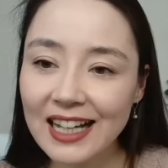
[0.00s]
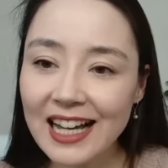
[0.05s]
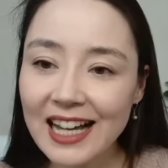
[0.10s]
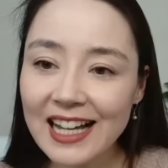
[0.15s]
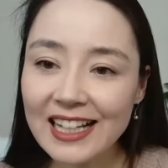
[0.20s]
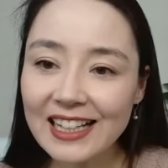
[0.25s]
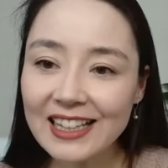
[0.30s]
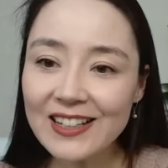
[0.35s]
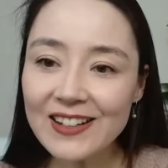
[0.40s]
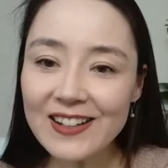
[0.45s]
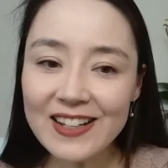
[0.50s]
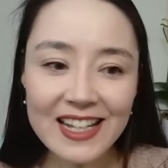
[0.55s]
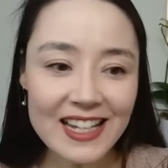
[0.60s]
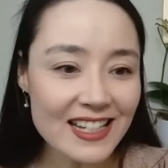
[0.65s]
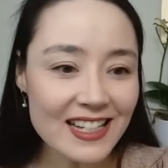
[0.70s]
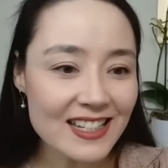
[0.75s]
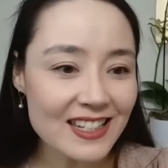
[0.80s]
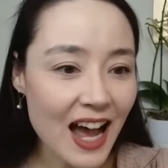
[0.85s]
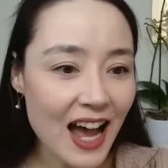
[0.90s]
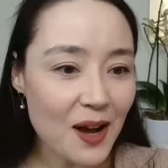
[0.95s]
Lucas,
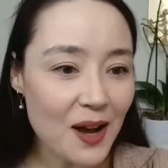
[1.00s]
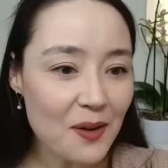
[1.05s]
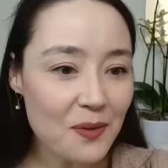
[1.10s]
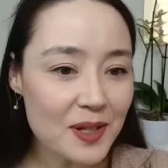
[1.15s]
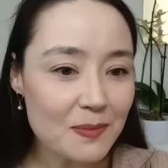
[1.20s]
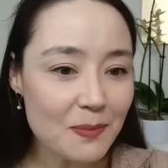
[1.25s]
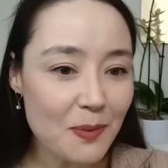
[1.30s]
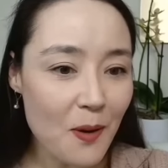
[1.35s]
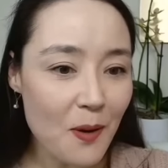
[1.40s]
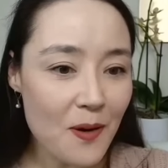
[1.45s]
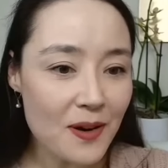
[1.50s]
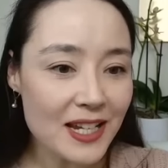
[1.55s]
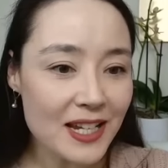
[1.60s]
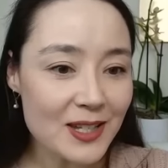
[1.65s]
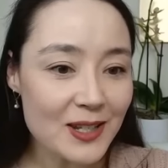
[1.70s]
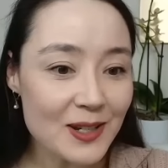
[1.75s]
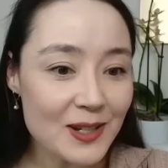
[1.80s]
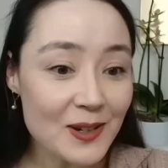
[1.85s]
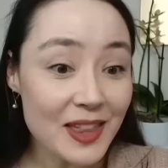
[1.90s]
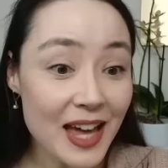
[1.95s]
I was born in
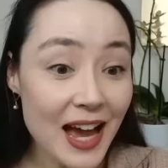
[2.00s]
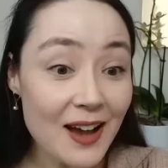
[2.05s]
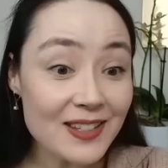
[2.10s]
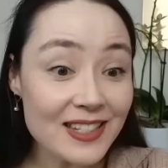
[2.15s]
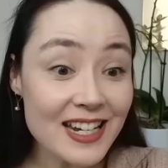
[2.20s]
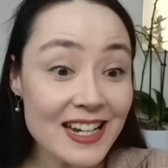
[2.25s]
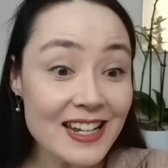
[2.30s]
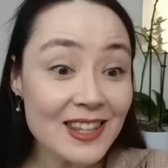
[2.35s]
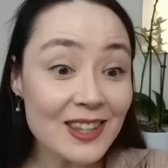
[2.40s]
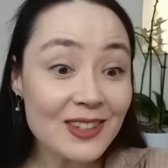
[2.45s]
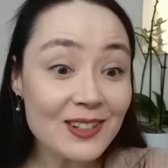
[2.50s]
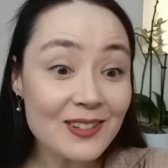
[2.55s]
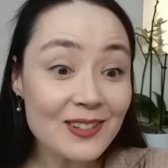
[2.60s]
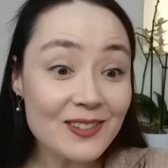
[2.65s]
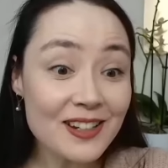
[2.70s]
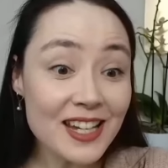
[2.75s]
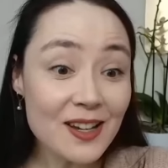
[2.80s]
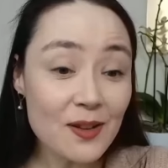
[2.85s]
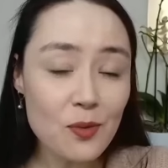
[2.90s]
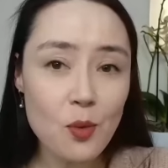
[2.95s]

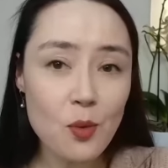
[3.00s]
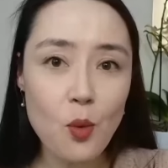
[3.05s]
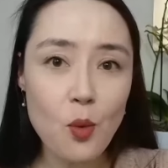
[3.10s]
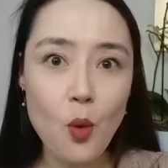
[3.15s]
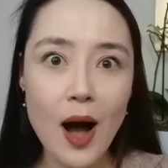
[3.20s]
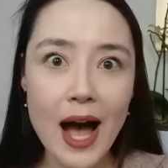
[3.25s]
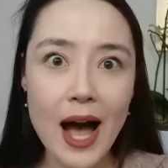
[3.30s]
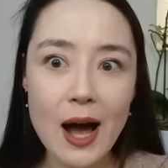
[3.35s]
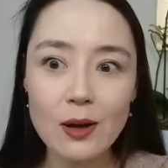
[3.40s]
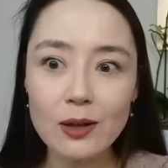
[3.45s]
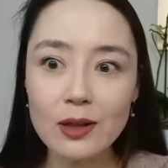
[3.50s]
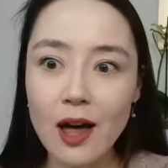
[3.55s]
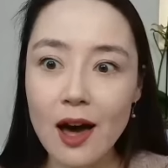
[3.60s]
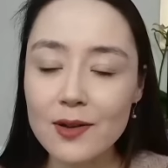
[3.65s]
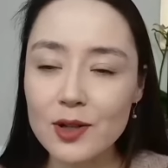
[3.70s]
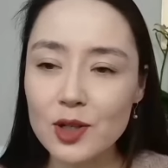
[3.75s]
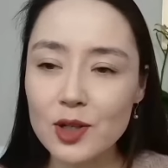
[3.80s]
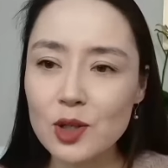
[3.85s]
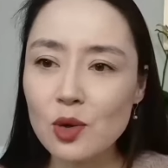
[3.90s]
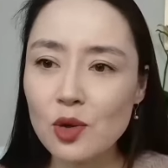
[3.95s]
2003. Wow, a lot of
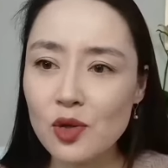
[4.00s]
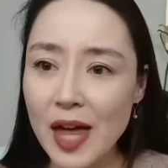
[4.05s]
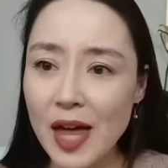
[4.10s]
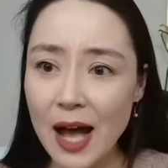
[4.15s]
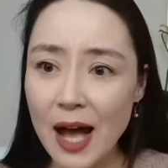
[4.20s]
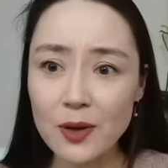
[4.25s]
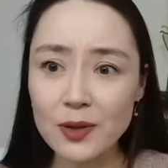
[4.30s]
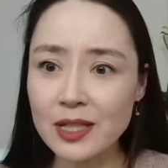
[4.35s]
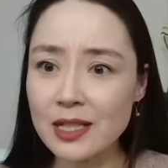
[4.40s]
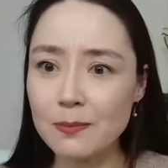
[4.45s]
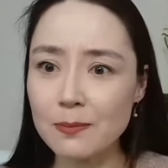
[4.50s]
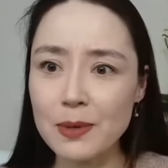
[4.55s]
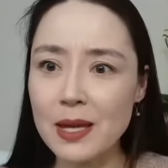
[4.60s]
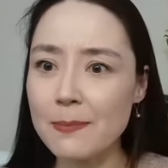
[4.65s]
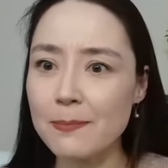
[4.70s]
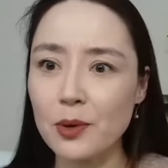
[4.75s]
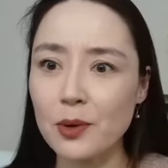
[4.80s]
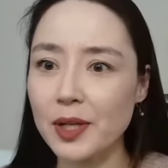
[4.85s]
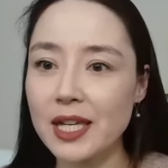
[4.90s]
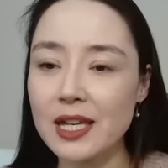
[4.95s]
2000s
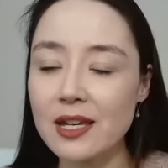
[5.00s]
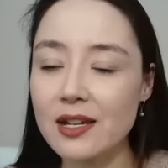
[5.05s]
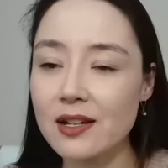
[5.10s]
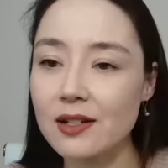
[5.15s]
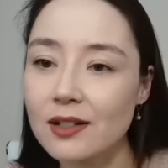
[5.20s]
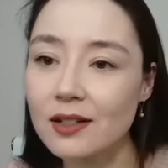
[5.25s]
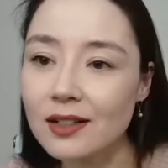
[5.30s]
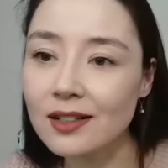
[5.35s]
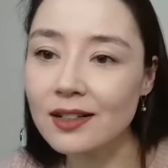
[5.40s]
people here.